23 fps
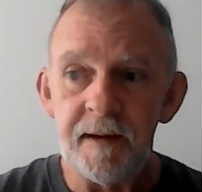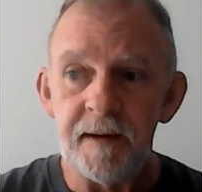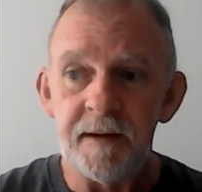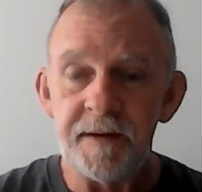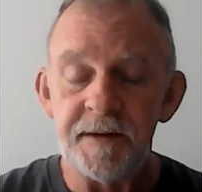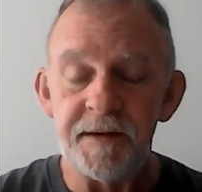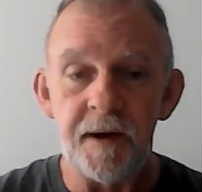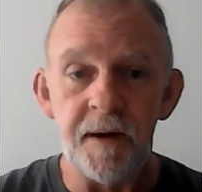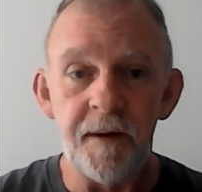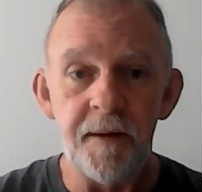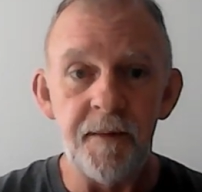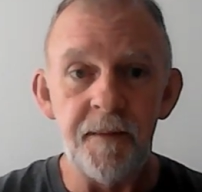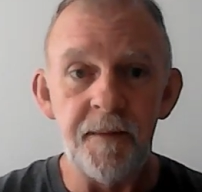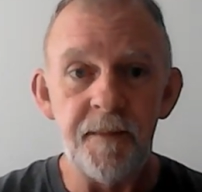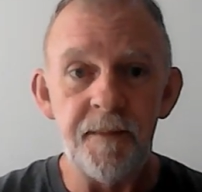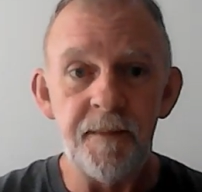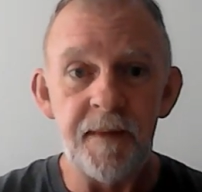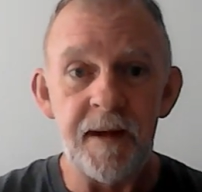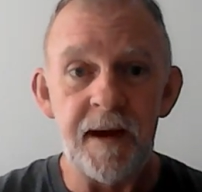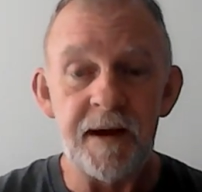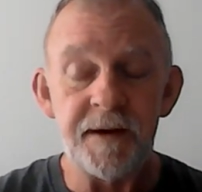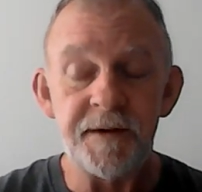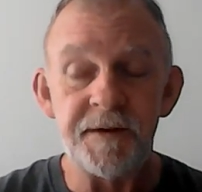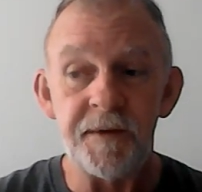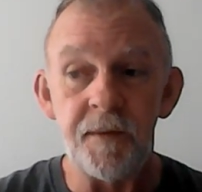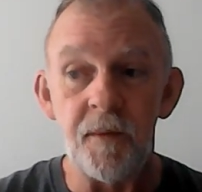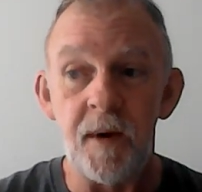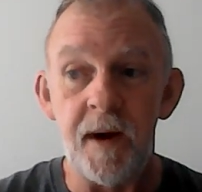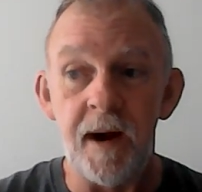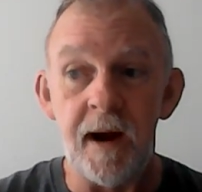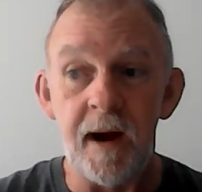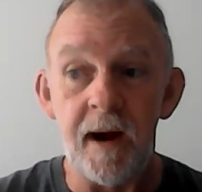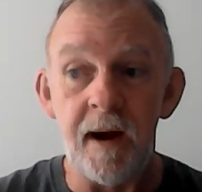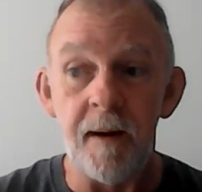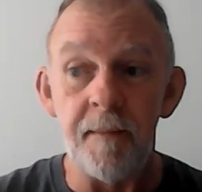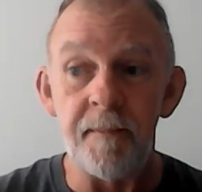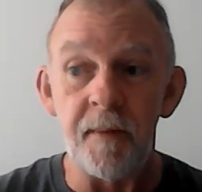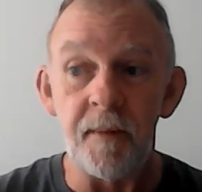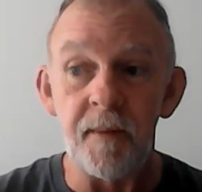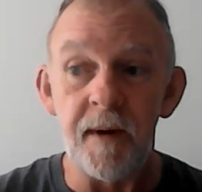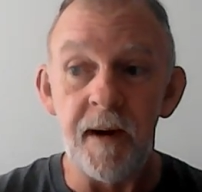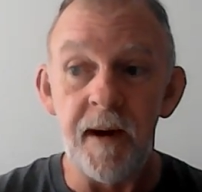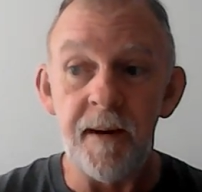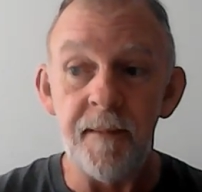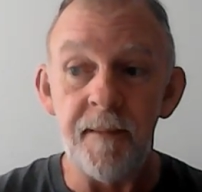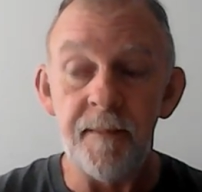So that's the way I
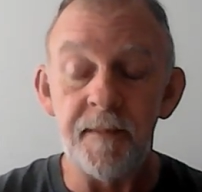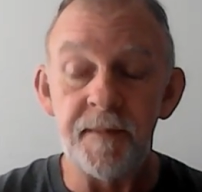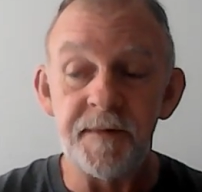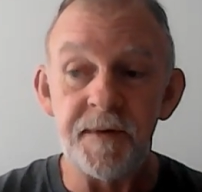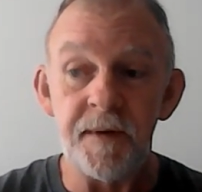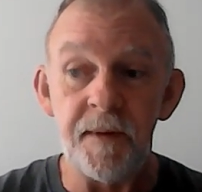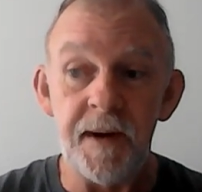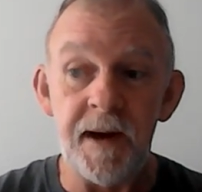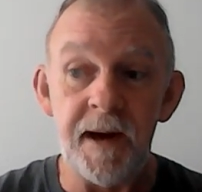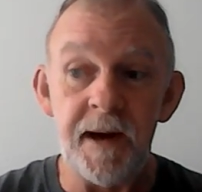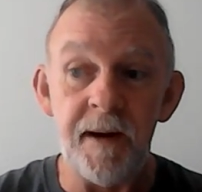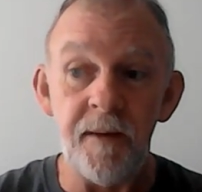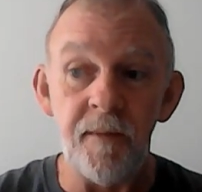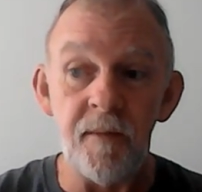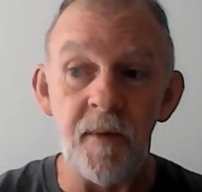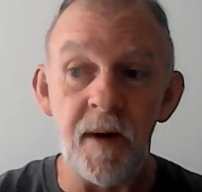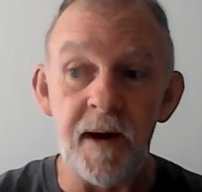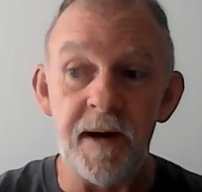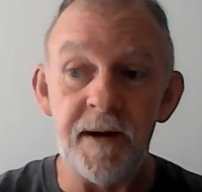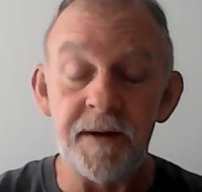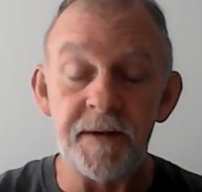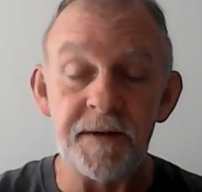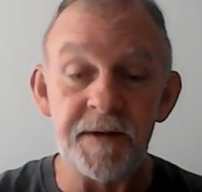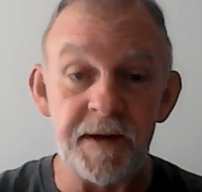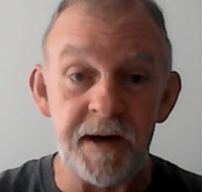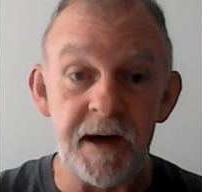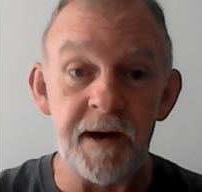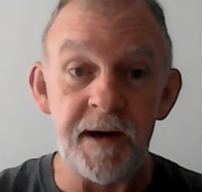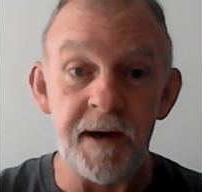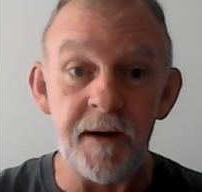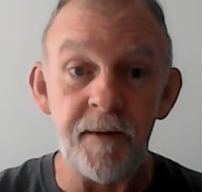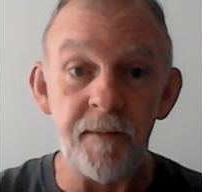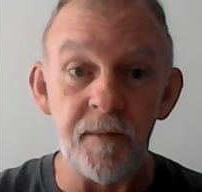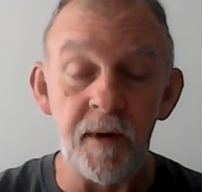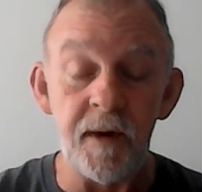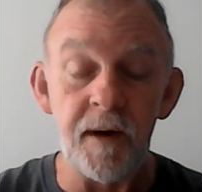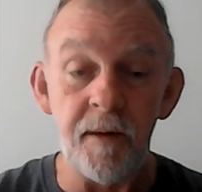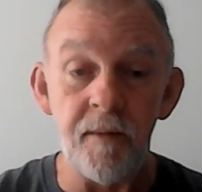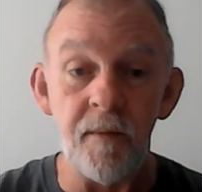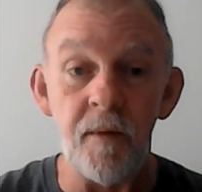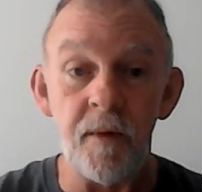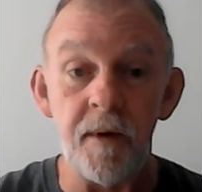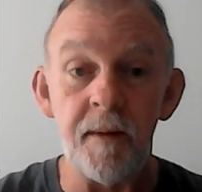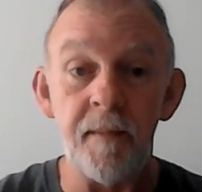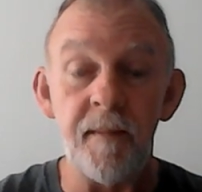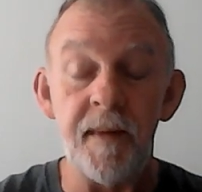operate. So anyway, this kid, he really
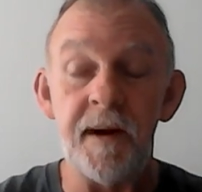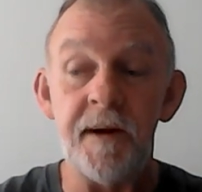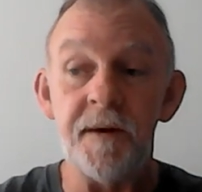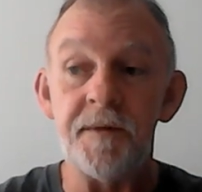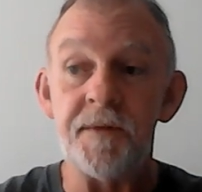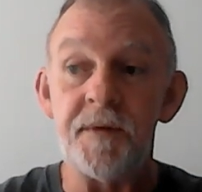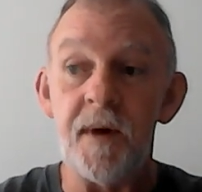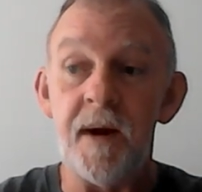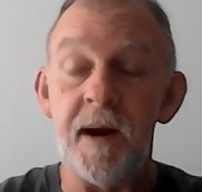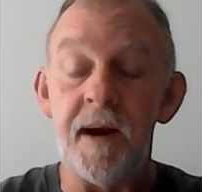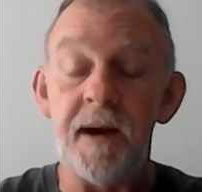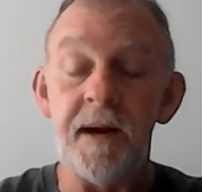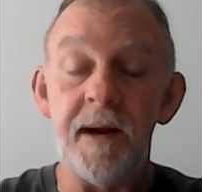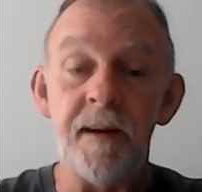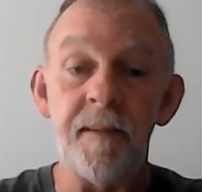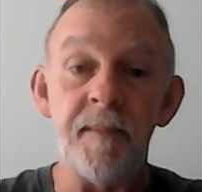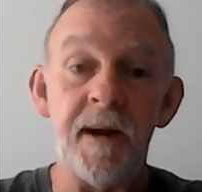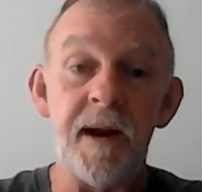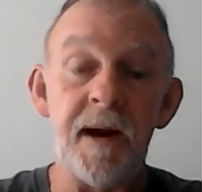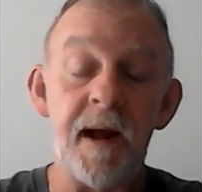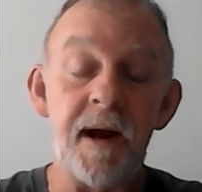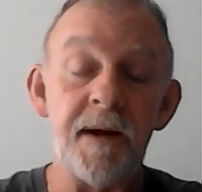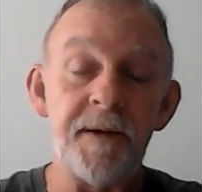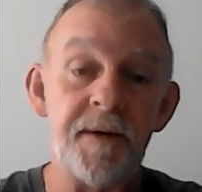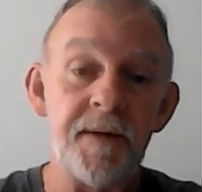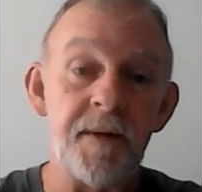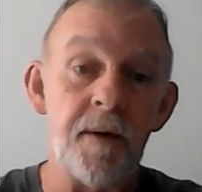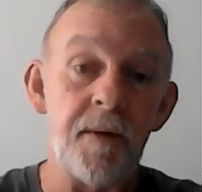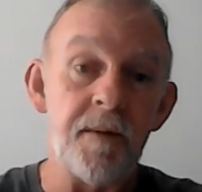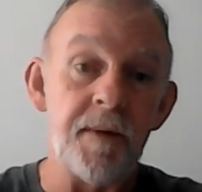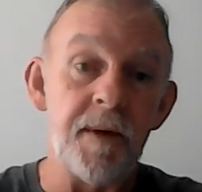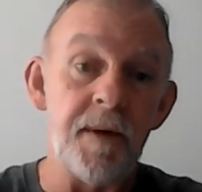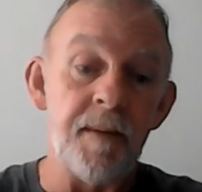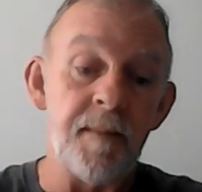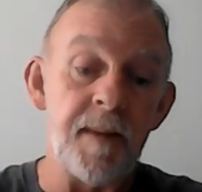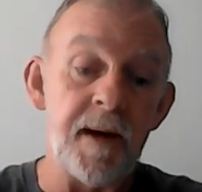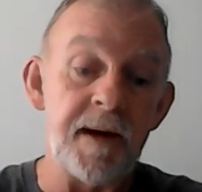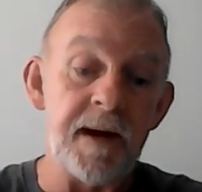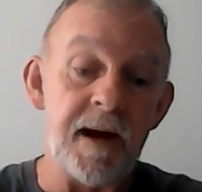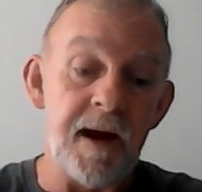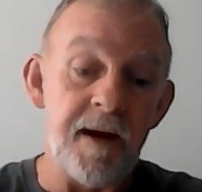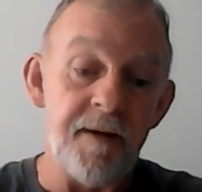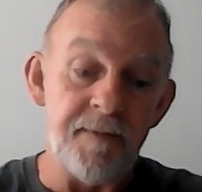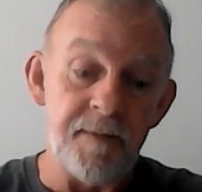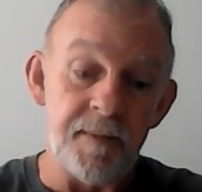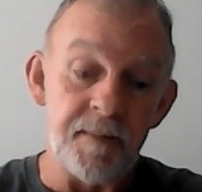wanted me to train him, and I told him, I
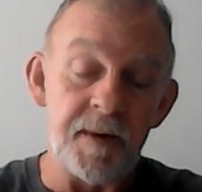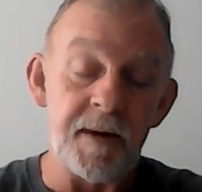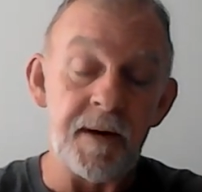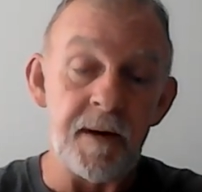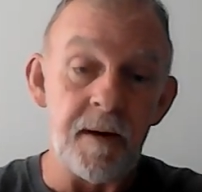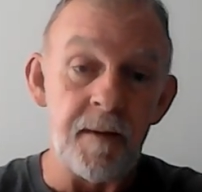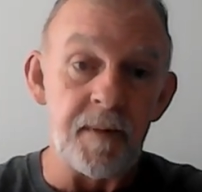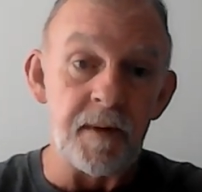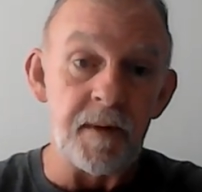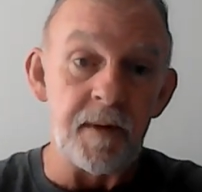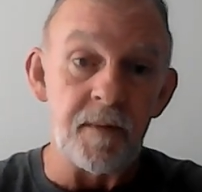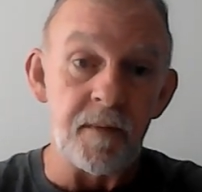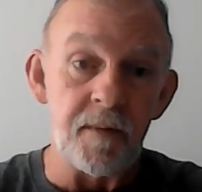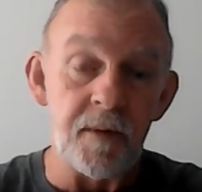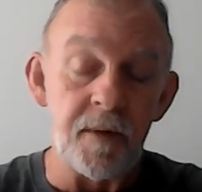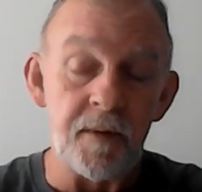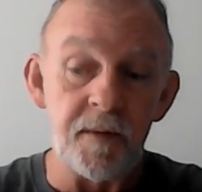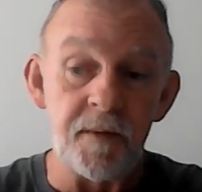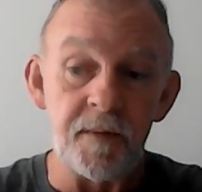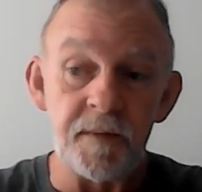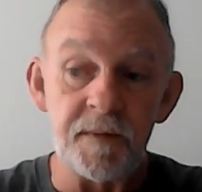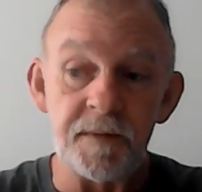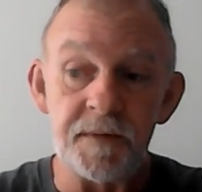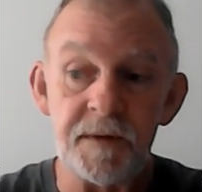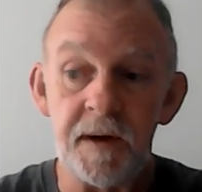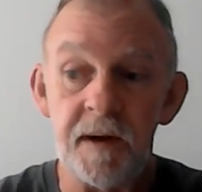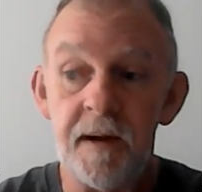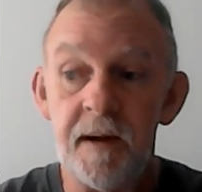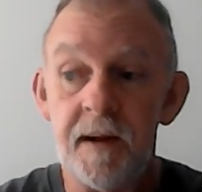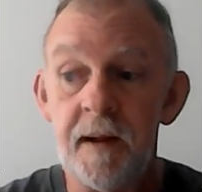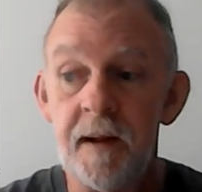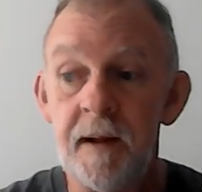gave him a couple of rules.